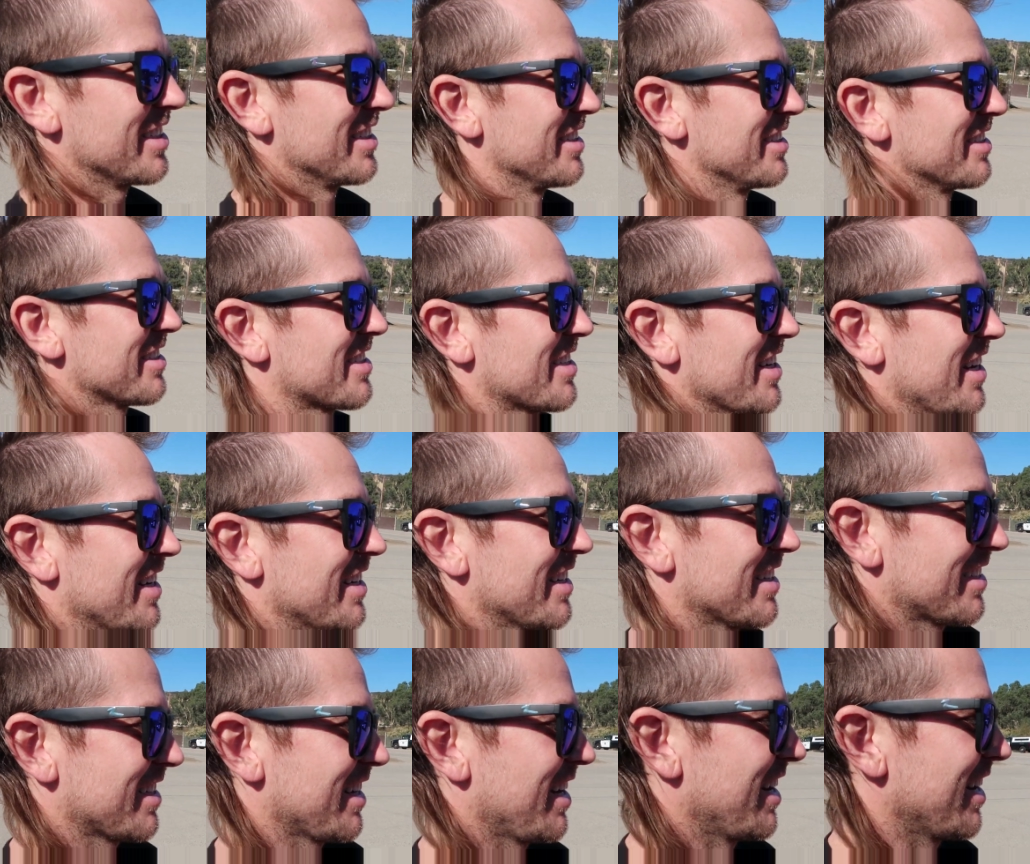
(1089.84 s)
a new set
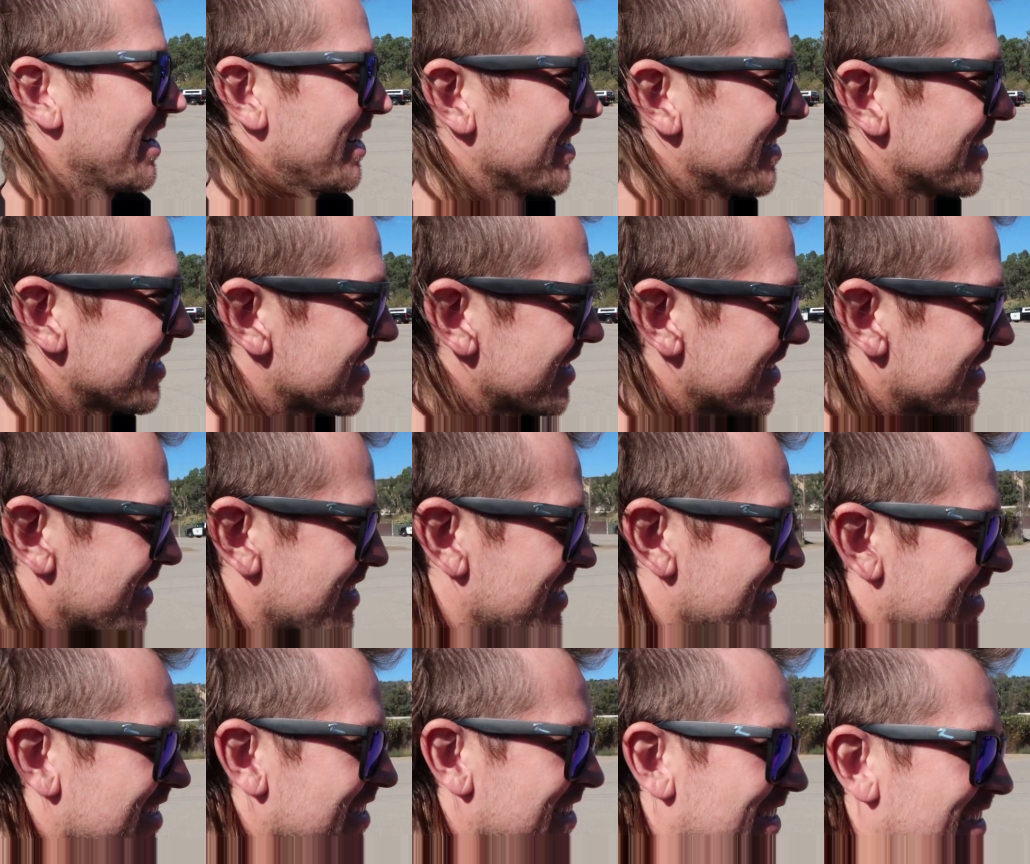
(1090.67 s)
of tires.
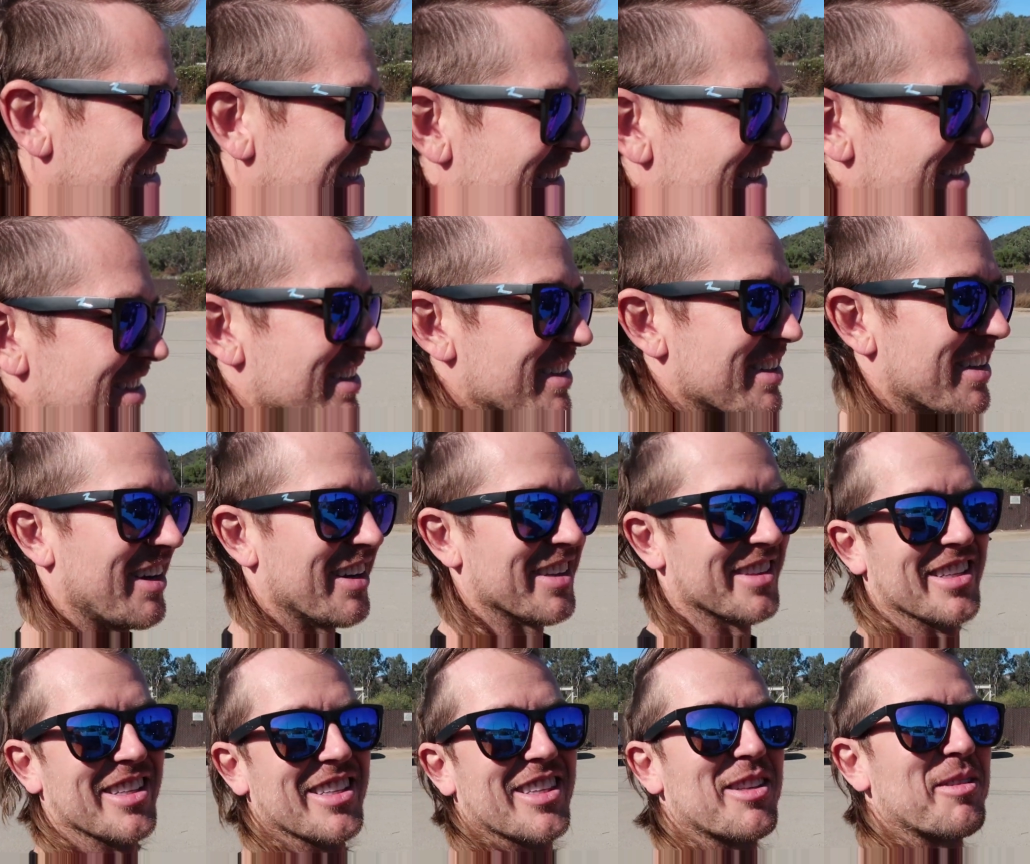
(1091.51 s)

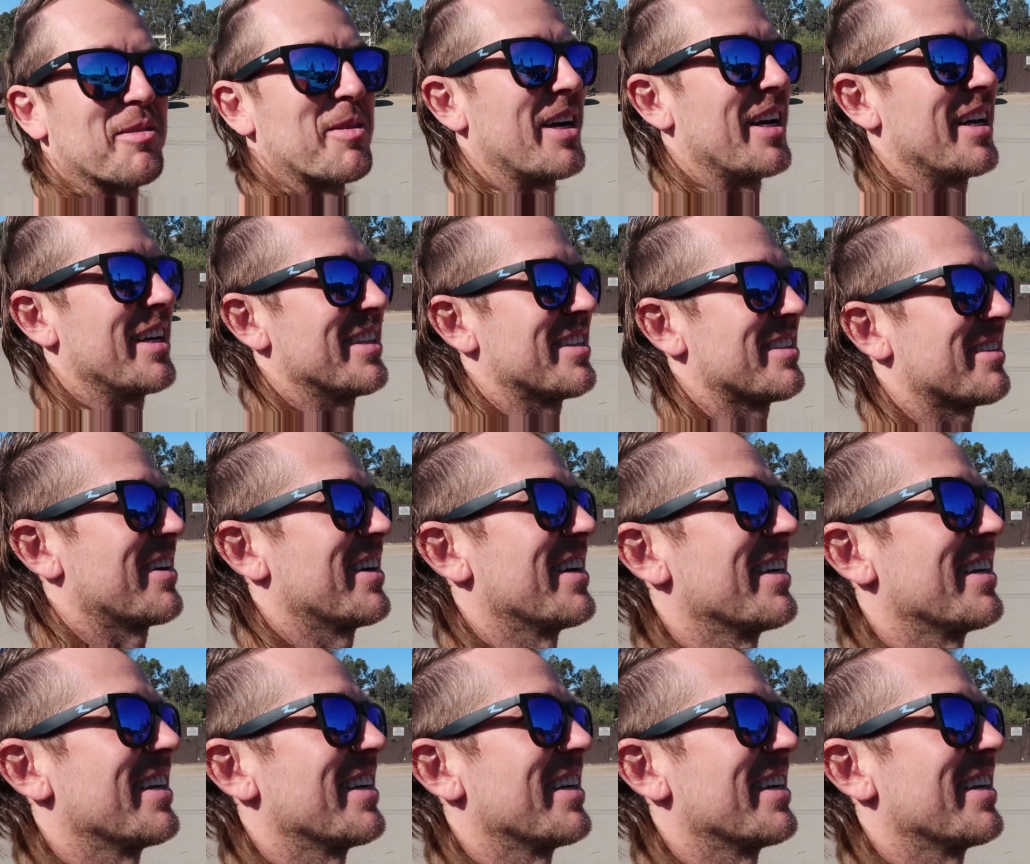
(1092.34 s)
On the threads